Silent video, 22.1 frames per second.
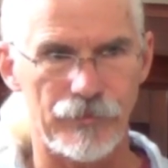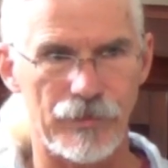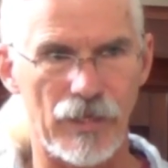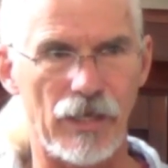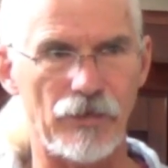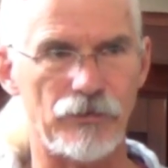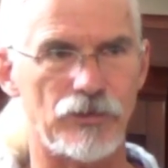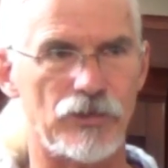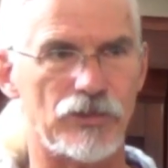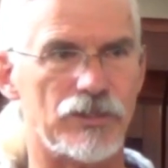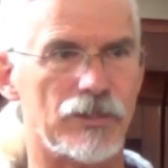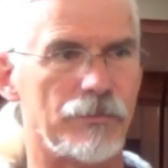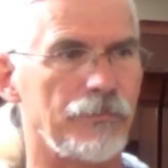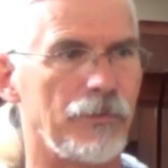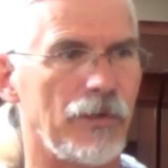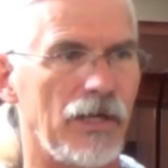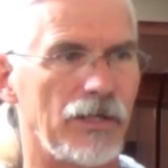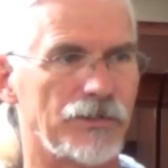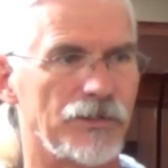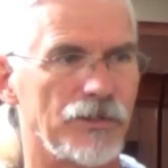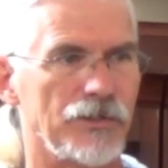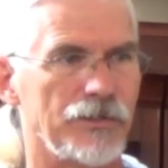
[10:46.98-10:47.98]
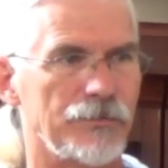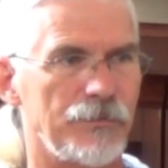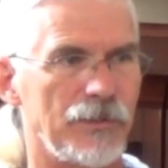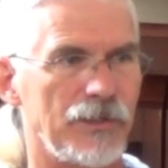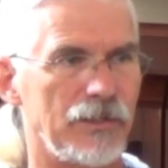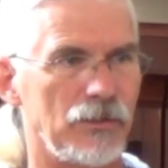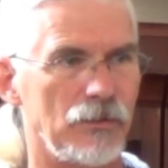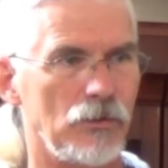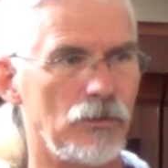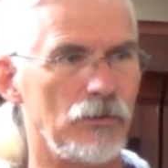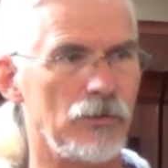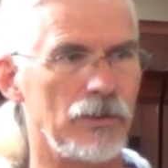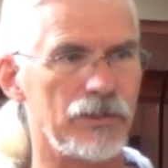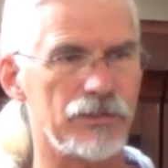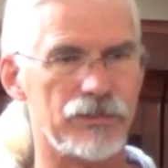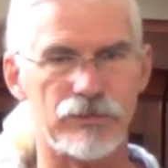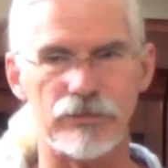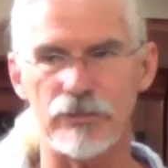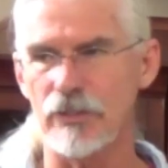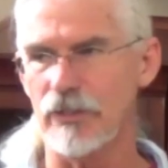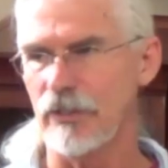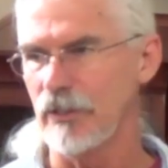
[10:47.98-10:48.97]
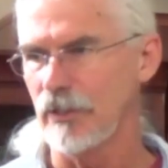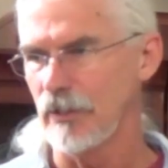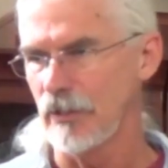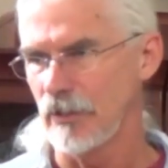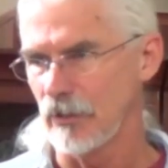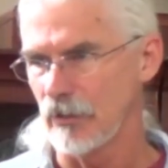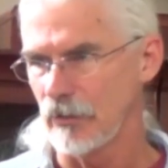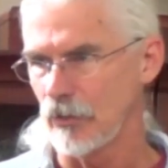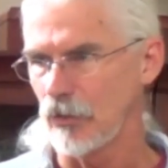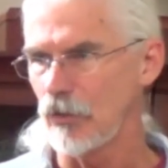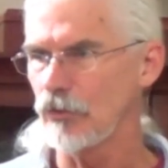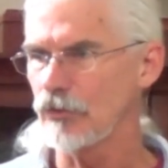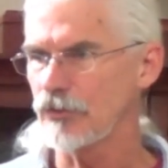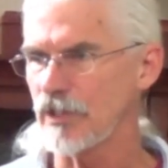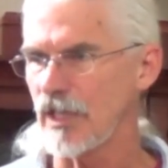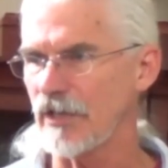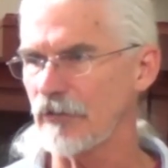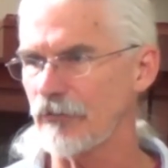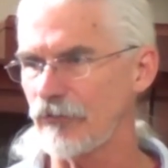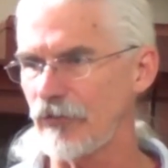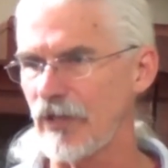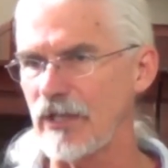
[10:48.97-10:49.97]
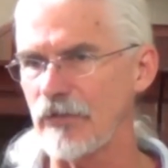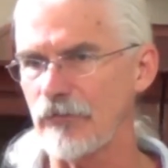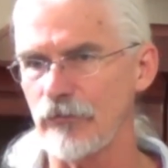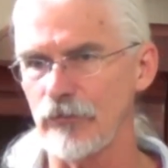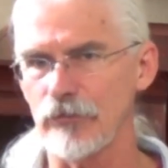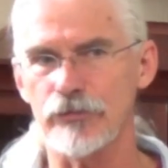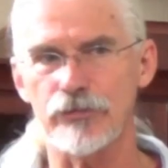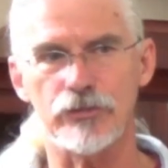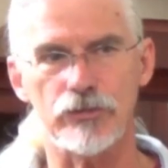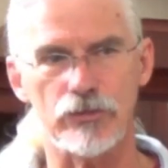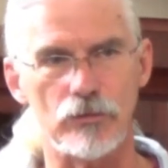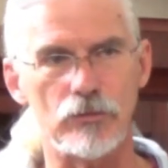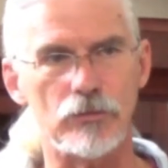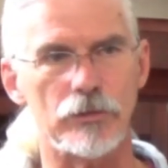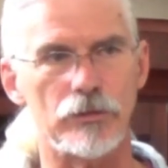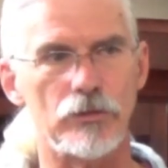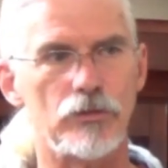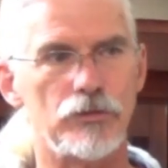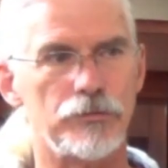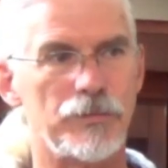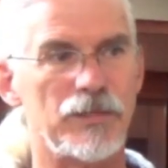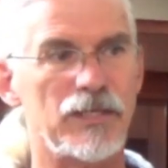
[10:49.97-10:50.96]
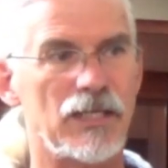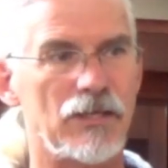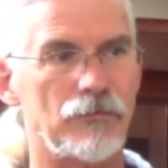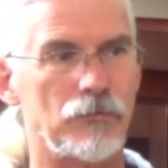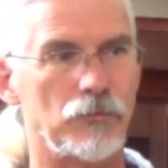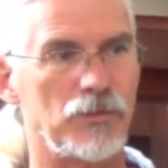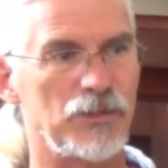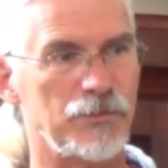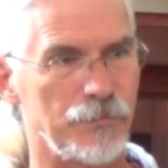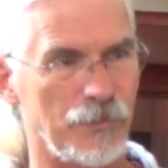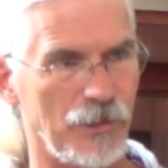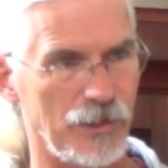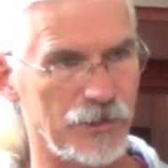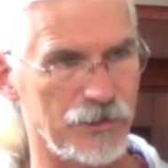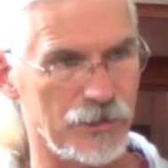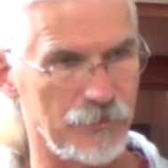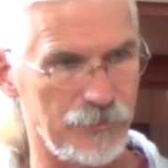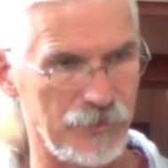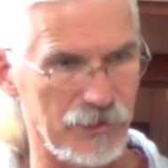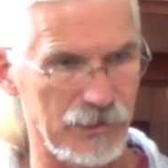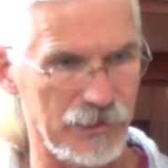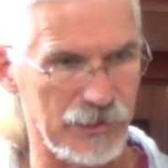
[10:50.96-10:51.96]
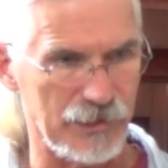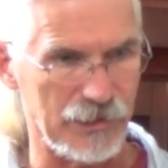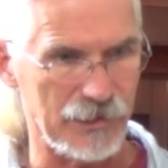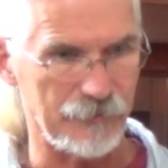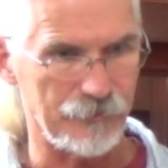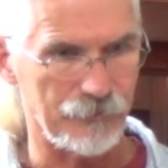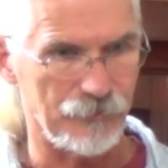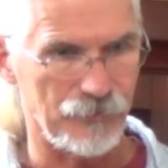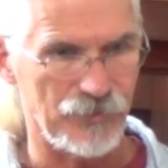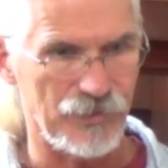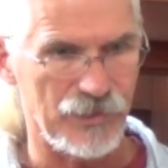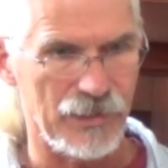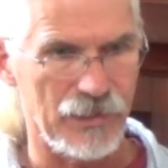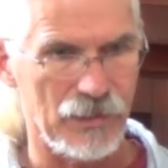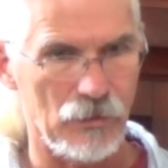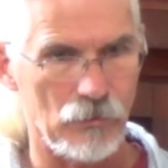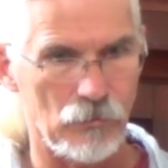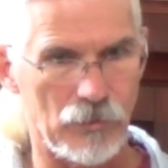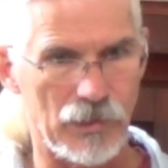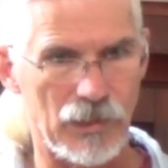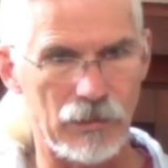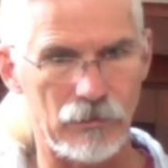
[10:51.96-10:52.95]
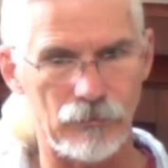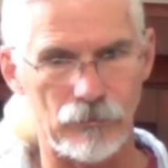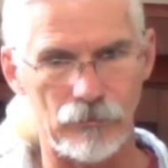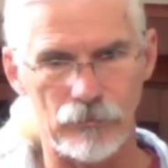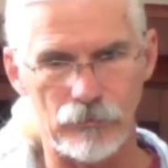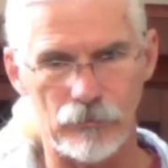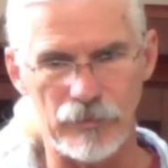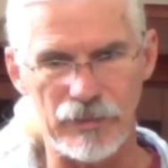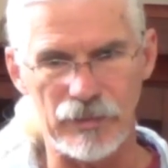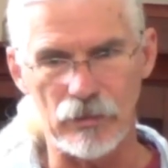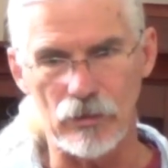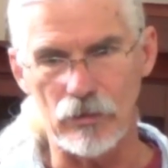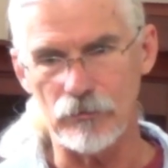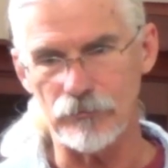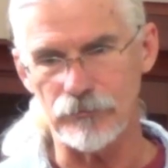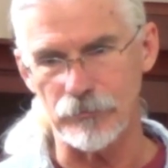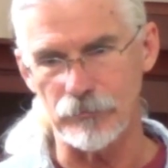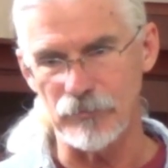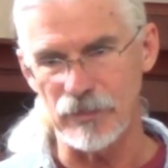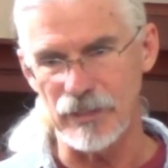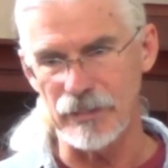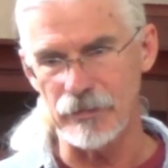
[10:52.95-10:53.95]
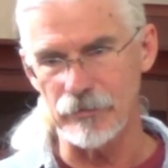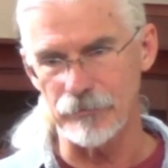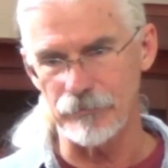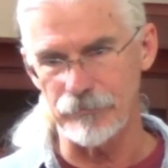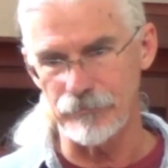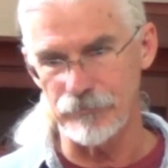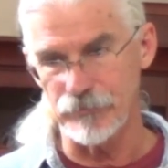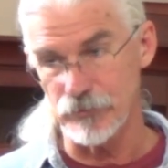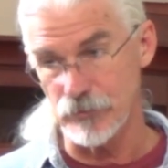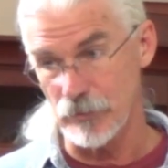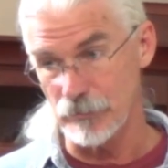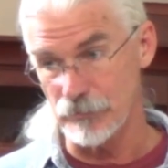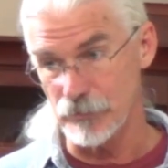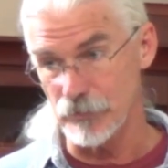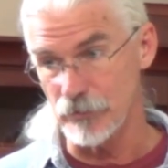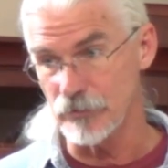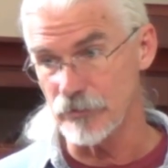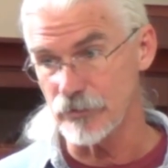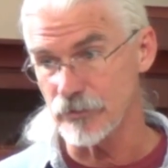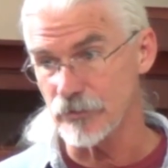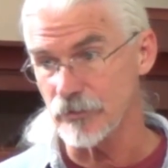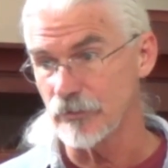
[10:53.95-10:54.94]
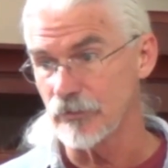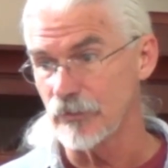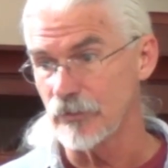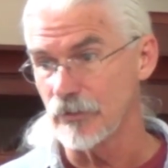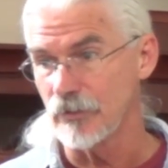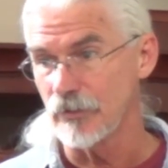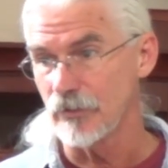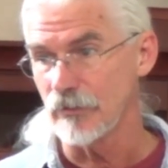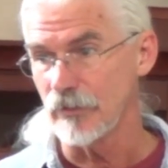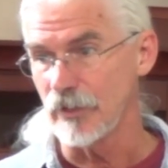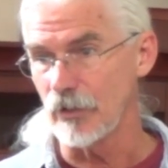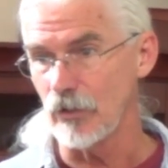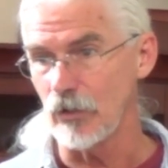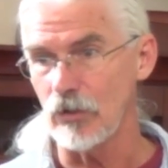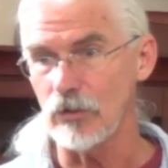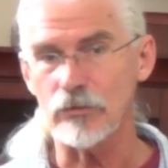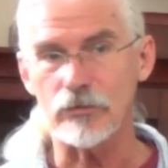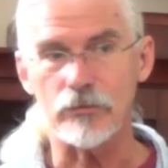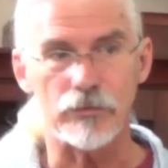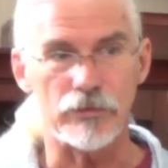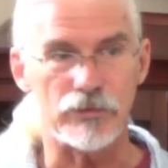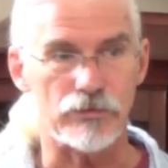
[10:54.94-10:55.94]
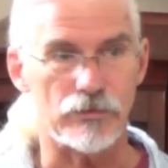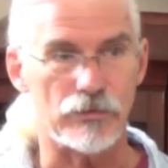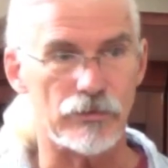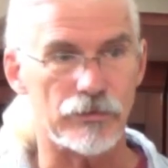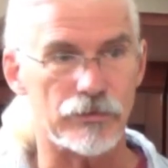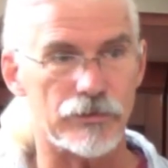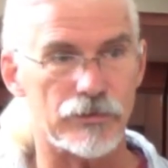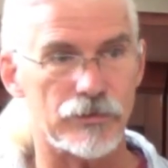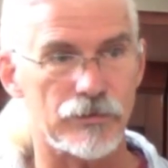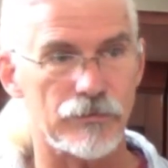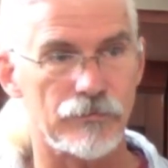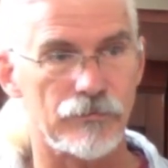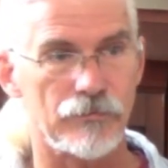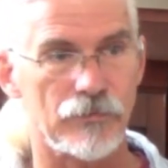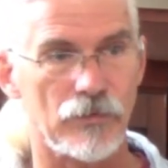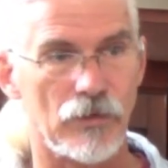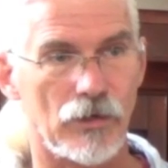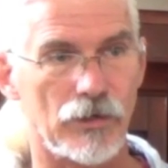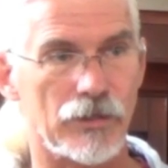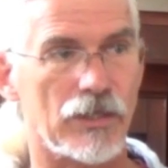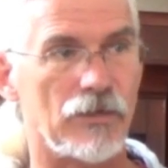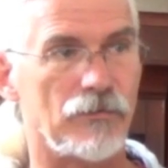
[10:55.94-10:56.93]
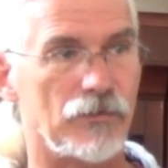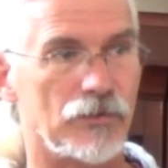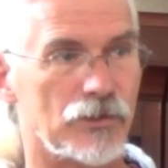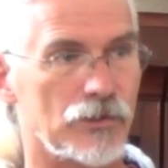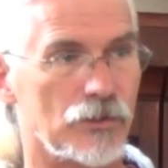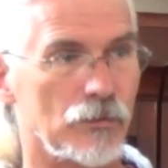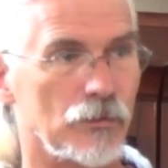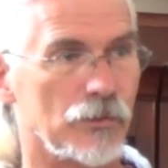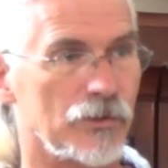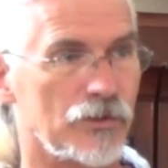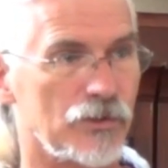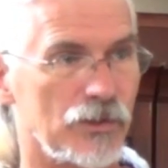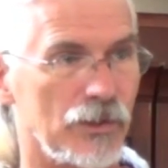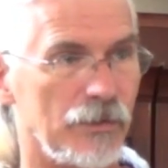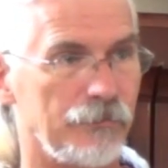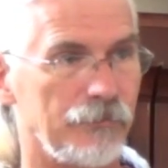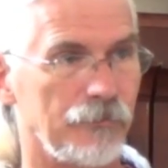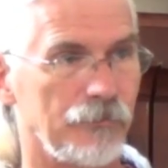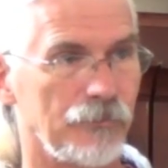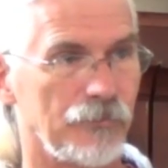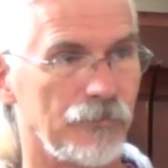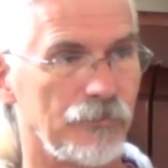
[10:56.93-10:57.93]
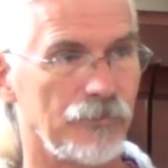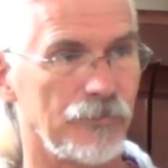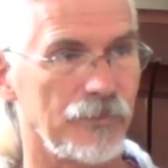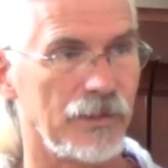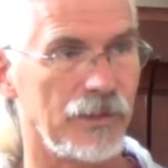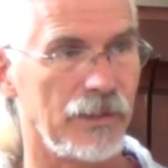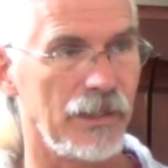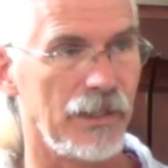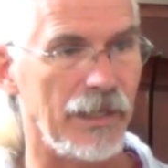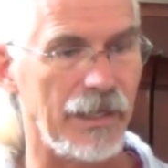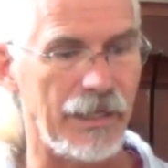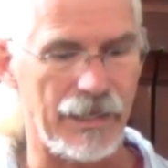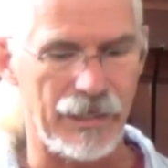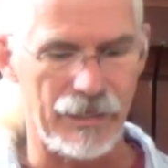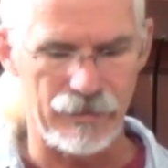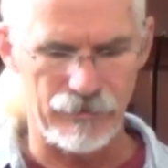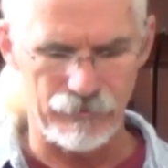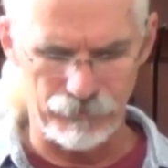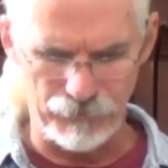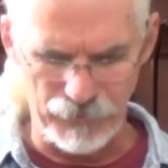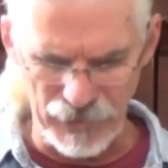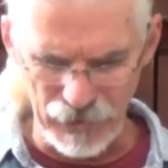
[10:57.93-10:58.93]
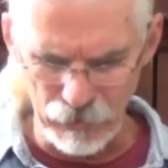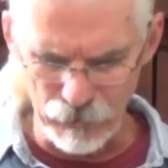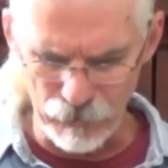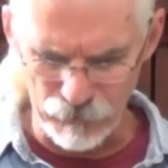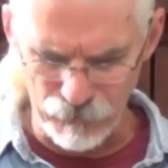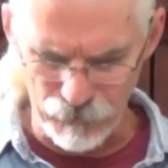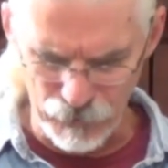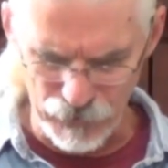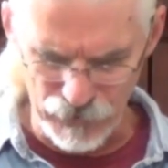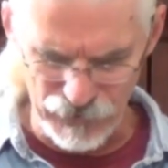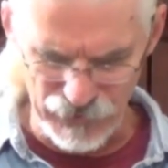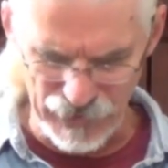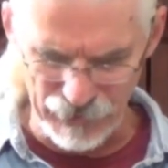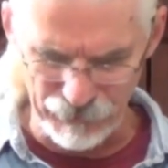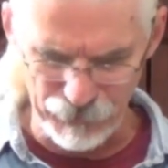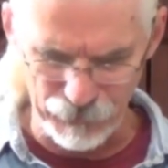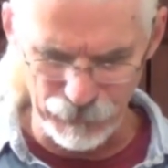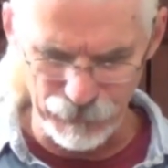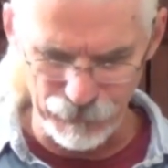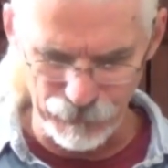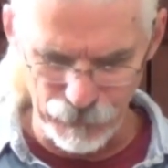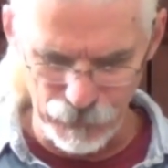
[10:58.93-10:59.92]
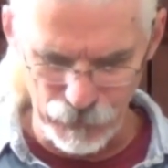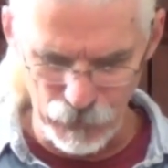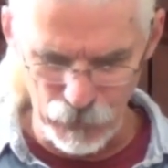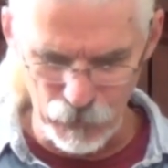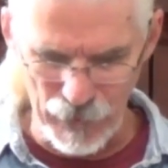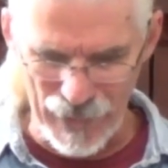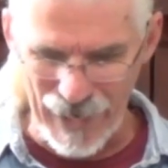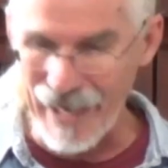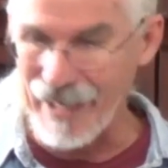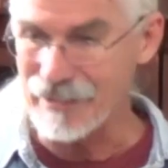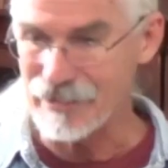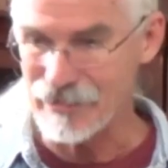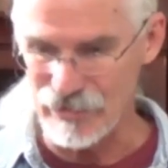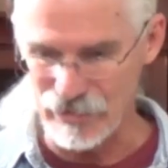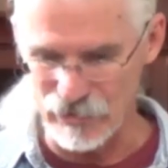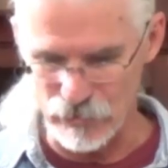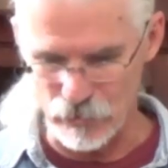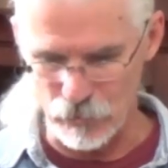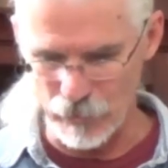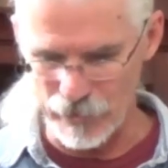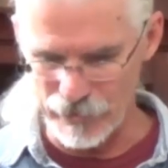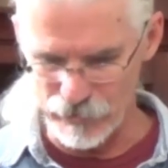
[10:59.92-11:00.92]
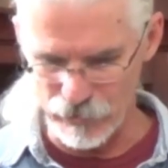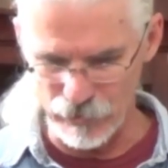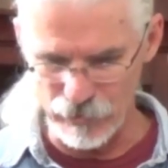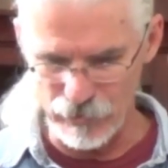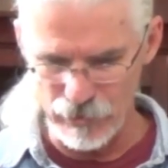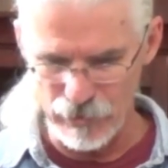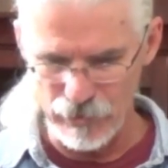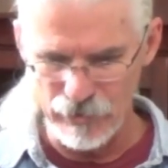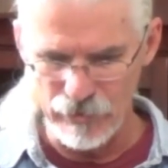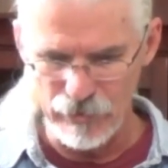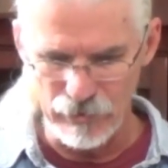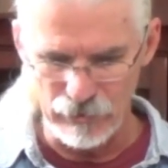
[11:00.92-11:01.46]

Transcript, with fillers: not just apostles, but who is who's that faithful steward who's been given responsibility? Well, we know from later scriptures that all Christians are given stewardship. And Peter, for example, who asked this question,